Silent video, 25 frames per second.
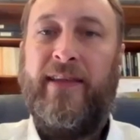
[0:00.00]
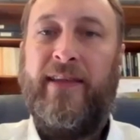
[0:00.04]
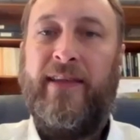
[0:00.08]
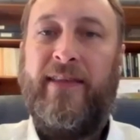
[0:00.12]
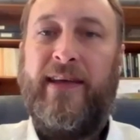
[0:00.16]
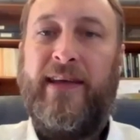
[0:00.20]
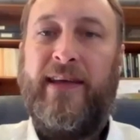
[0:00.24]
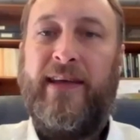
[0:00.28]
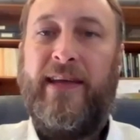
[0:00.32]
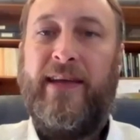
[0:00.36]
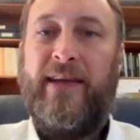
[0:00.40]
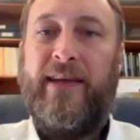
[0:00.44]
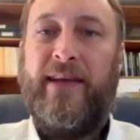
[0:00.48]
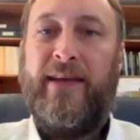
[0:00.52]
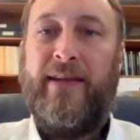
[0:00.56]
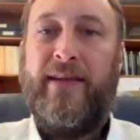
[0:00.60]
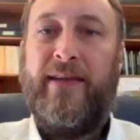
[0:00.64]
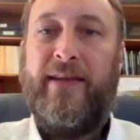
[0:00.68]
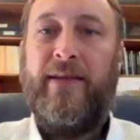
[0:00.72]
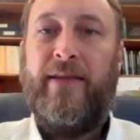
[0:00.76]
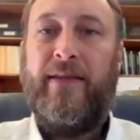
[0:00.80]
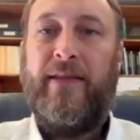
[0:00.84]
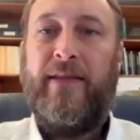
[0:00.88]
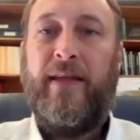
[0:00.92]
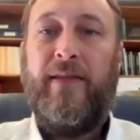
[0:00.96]
then
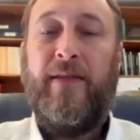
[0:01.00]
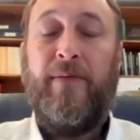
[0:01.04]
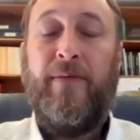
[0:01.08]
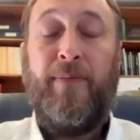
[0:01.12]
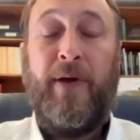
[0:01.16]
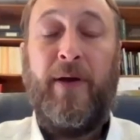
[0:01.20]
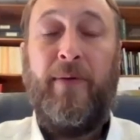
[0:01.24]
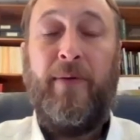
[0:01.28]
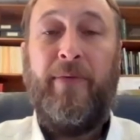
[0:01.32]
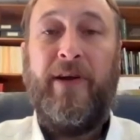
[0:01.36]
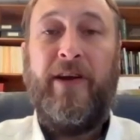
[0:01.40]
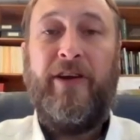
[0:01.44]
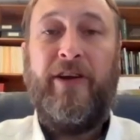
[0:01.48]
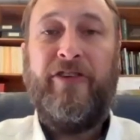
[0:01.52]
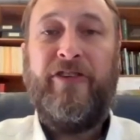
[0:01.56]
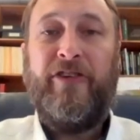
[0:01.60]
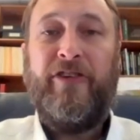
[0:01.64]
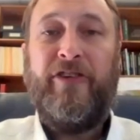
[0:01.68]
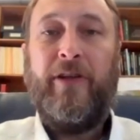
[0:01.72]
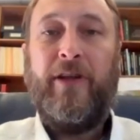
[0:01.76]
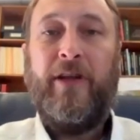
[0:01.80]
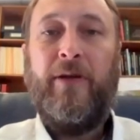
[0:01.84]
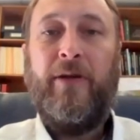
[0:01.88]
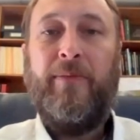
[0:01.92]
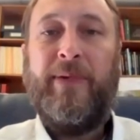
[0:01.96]
then the pure breeders are
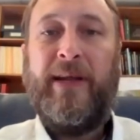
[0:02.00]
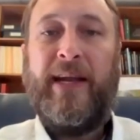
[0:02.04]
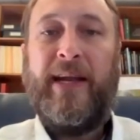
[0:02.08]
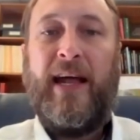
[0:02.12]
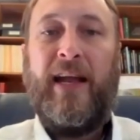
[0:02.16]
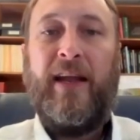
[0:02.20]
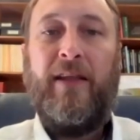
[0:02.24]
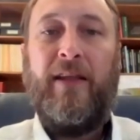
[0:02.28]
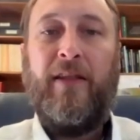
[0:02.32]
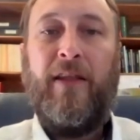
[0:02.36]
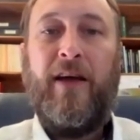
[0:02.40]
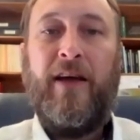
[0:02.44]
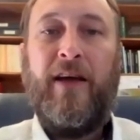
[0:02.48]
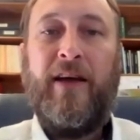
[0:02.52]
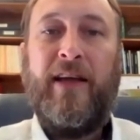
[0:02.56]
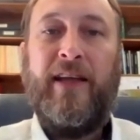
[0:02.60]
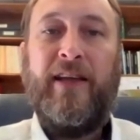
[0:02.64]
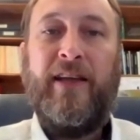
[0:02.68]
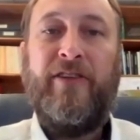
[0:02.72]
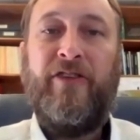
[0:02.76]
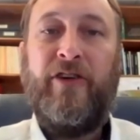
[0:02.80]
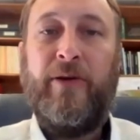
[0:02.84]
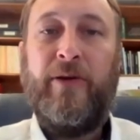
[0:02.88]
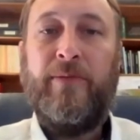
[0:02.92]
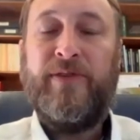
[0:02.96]
a little bit out of luck
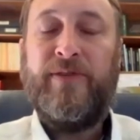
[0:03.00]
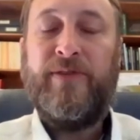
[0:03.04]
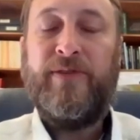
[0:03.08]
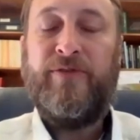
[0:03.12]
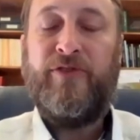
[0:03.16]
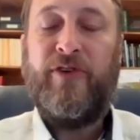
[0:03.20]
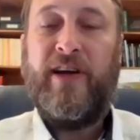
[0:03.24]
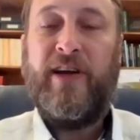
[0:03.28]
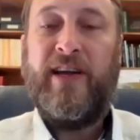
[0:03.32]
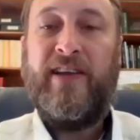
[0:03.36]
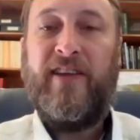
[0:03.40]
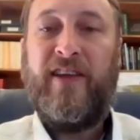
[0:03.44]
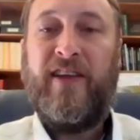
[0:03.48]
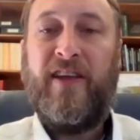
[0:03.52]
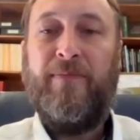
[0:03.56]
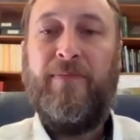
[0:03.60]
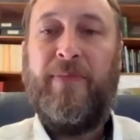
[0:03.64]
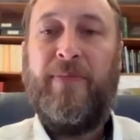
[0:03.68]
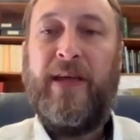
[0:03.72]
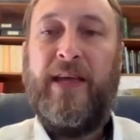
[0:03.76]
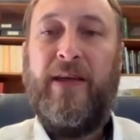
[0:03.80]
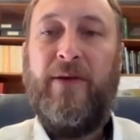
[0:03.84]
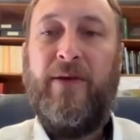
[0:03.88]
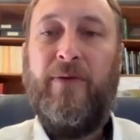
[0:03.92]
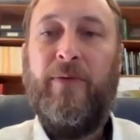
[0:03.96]
in terms of trying to
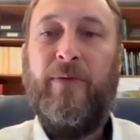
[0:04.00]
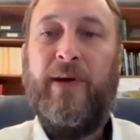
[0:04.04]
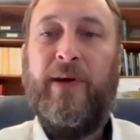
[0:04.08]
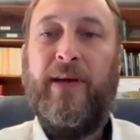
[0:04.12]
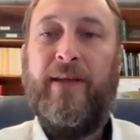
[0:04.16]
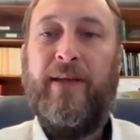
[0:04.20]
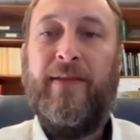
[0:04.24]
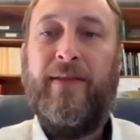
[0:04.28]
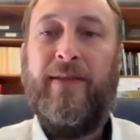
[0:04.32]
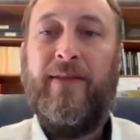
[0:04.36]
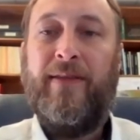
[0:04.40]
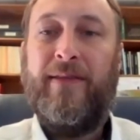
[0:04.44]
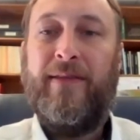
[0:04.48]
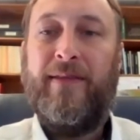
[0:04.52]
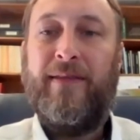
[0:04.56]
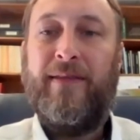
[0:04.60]
compete with